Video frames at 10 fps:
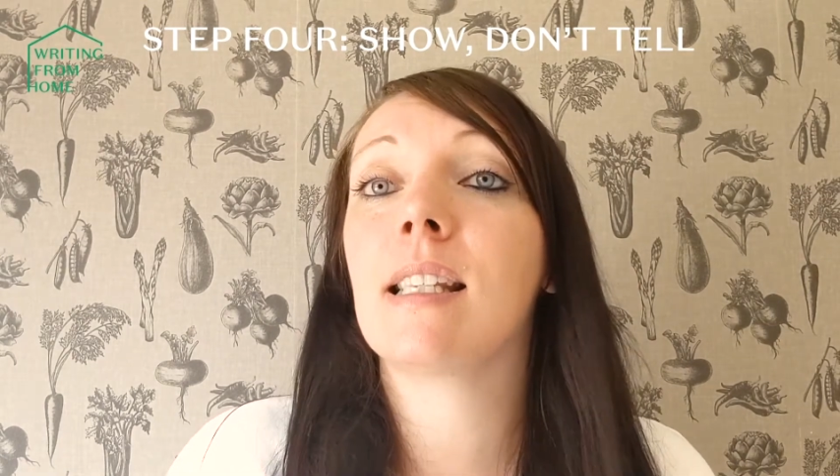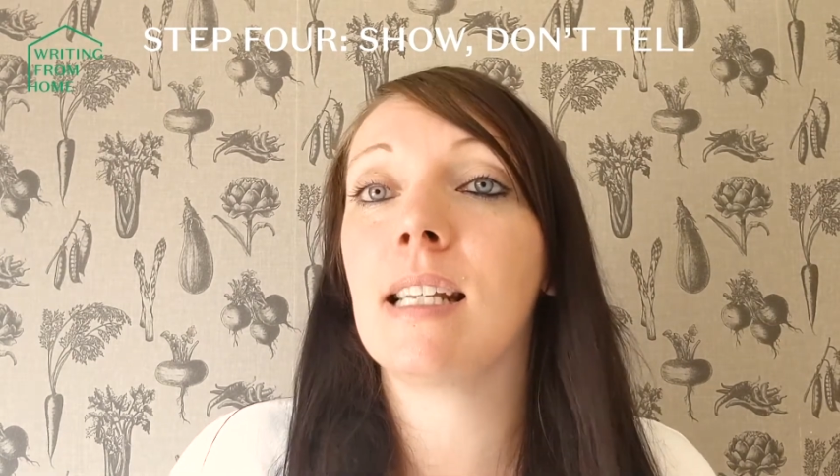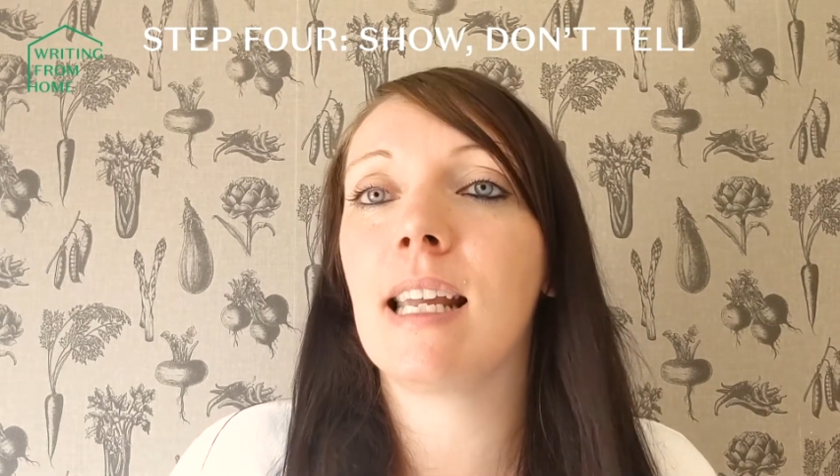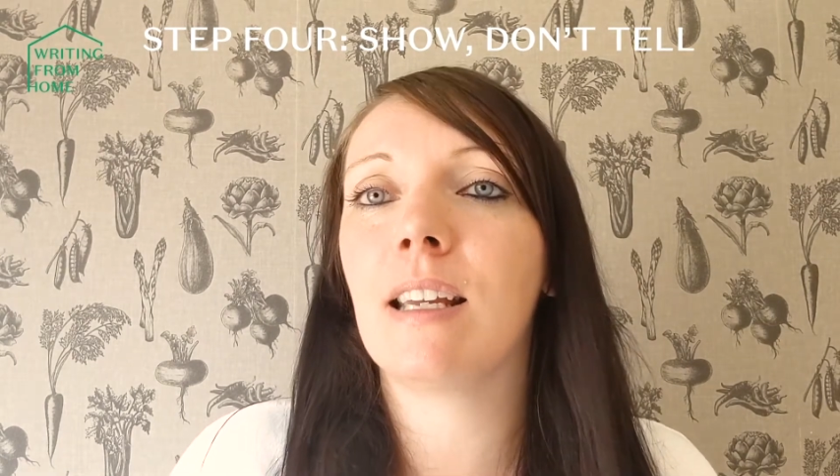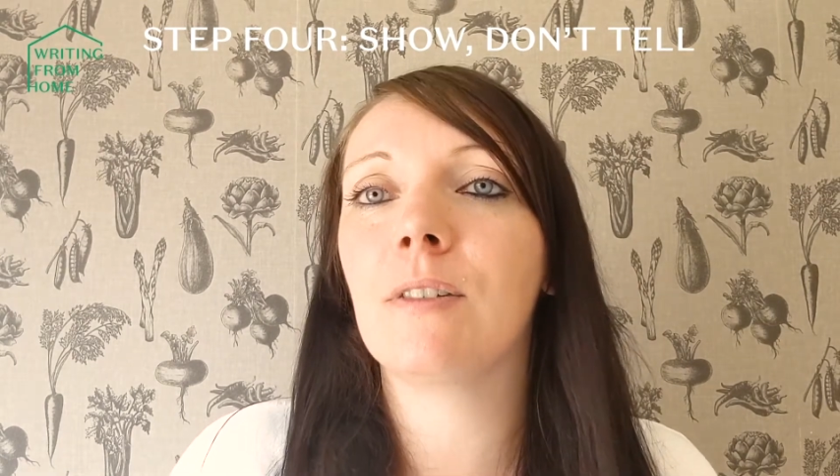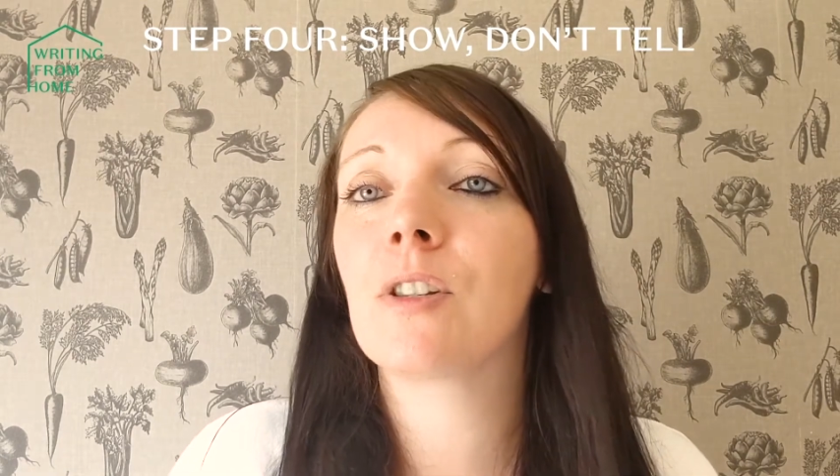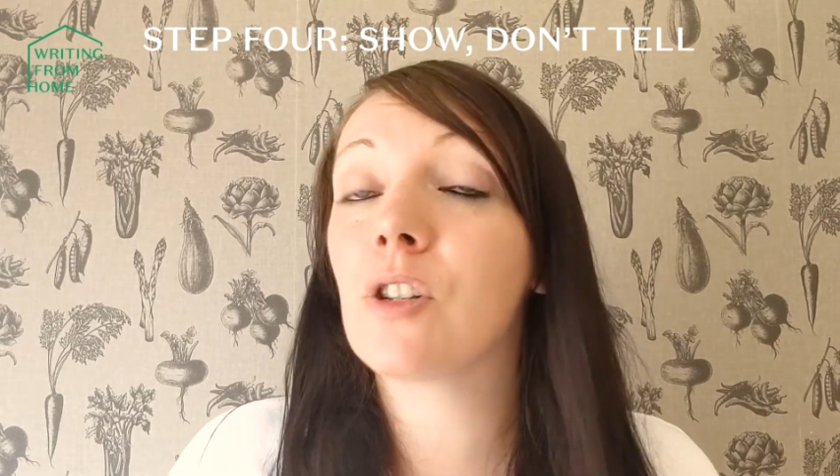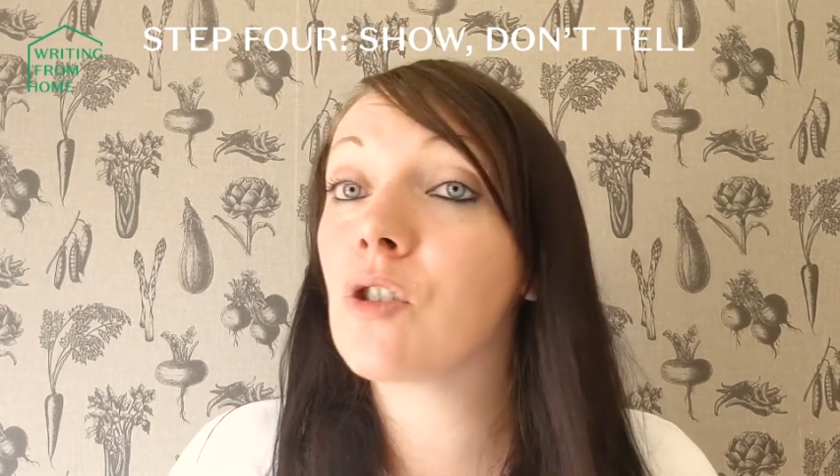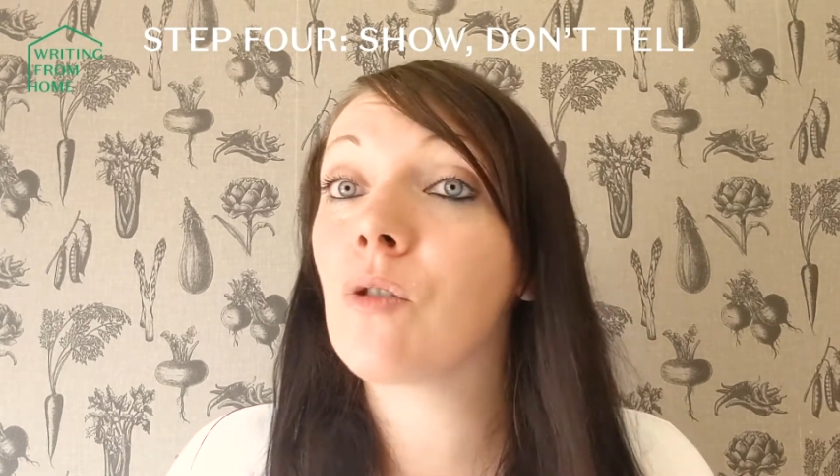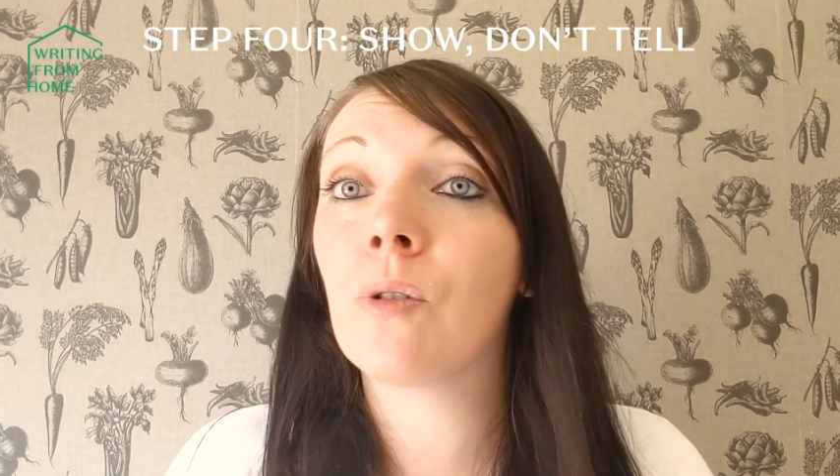details
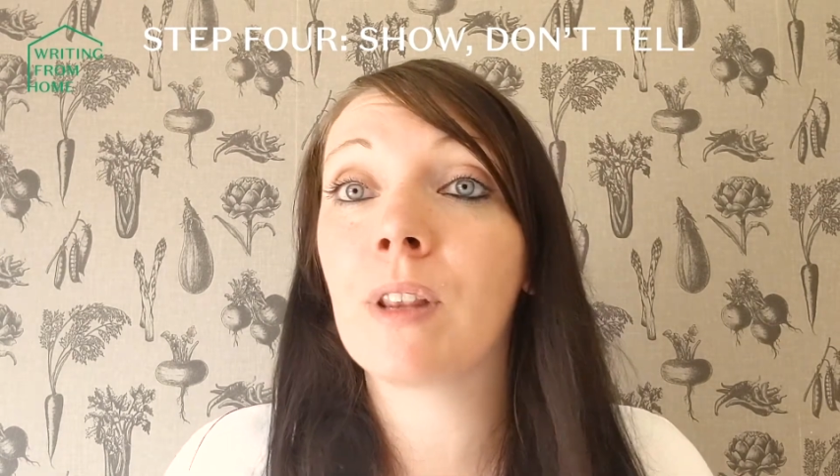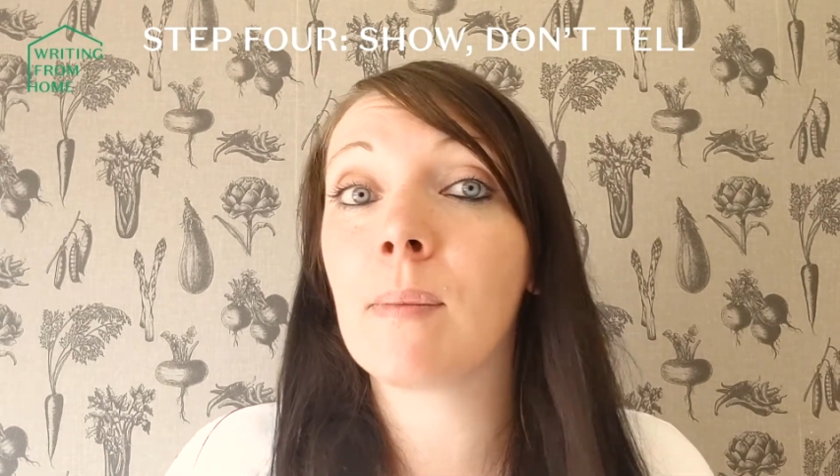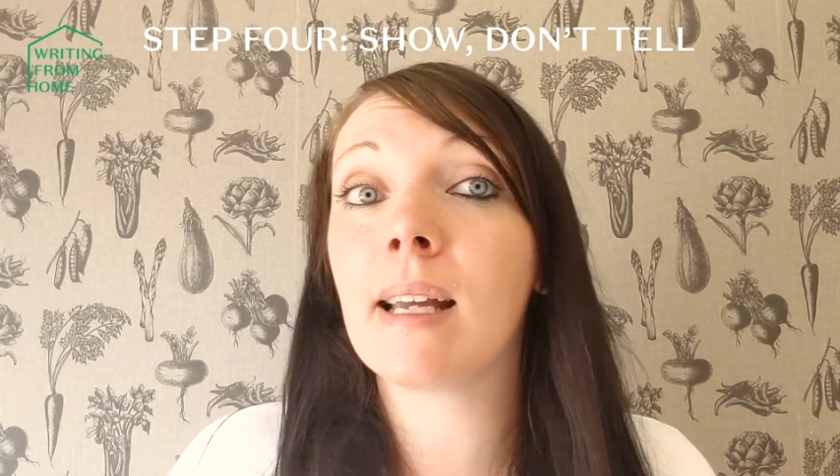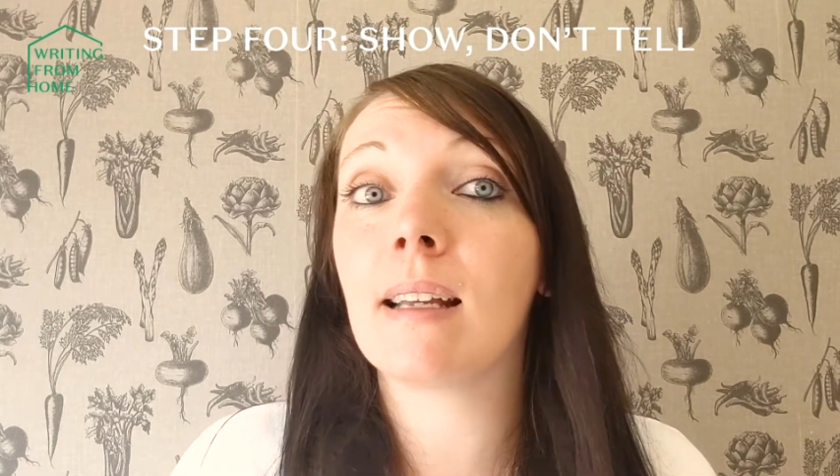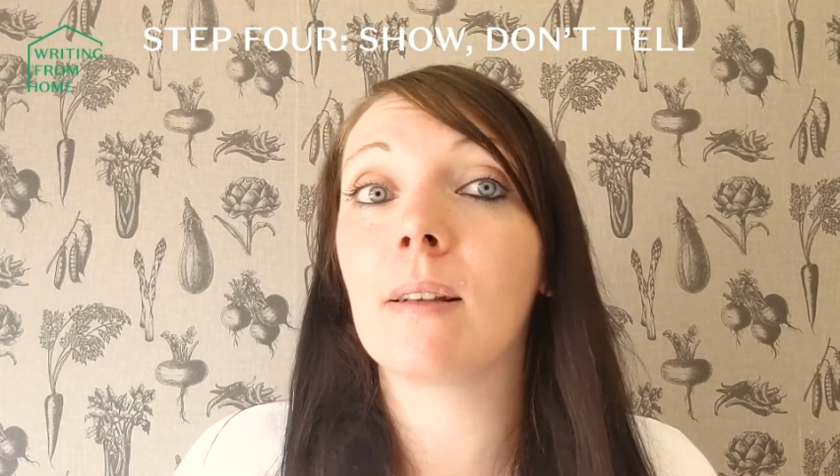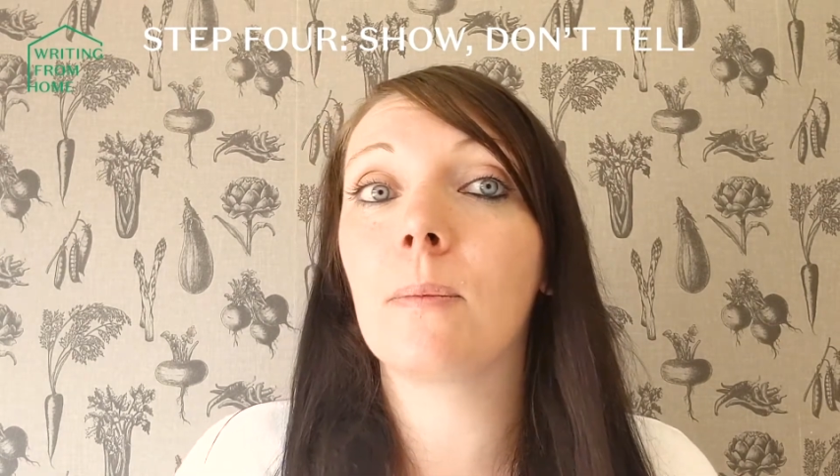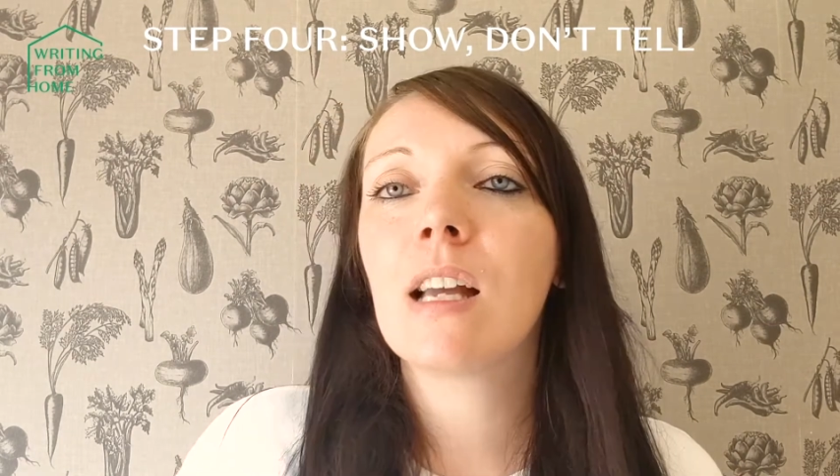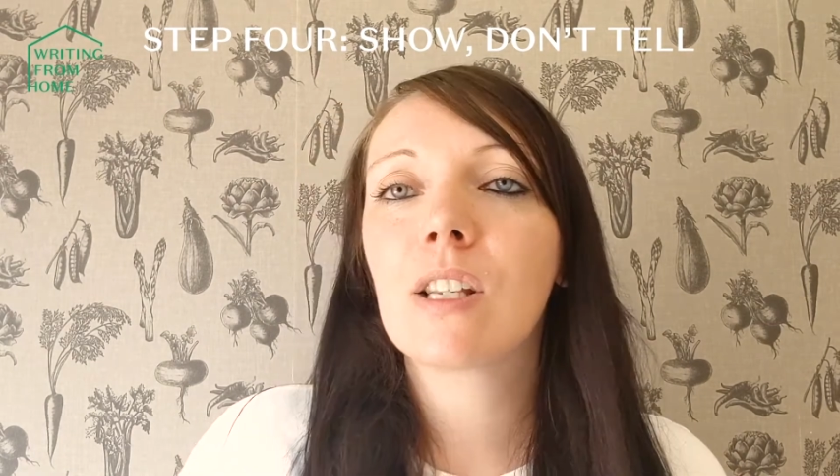to draw them in.